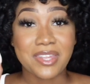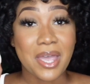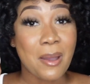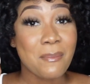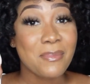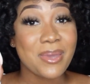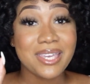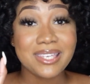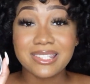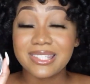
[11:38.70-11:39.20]

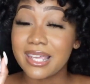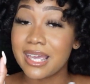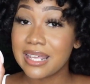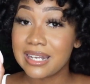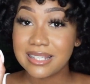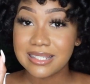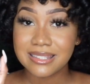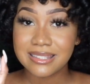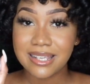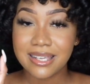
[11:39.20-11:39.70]
that makes
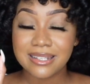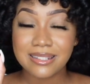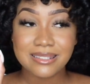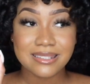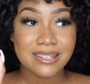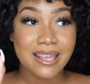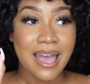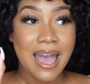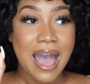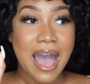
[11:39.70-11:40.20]
any
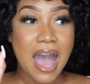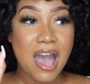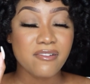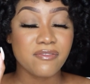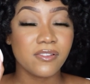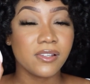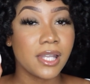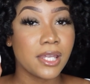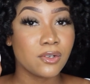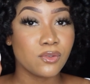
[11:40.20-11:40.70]
sense. I
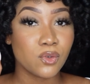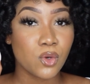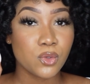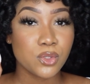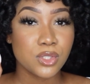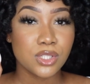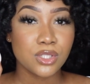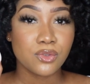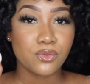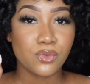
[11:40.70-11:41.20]
feel like
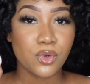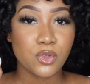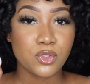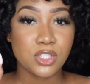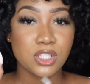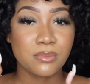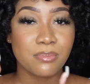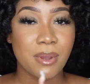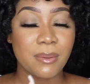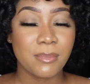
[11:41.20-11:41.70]
Roses and
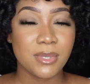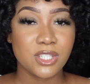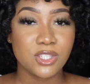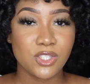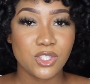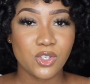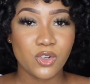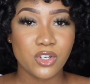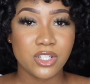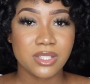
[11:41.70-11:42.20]
Roses by Miss
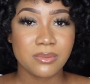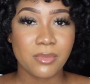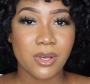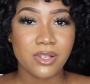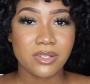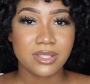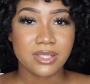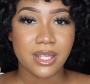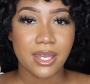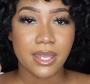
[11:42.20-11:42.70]
Dior
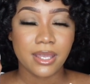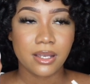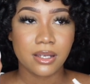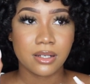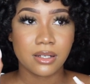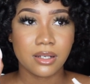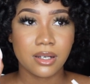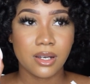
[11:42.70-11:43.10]
smells like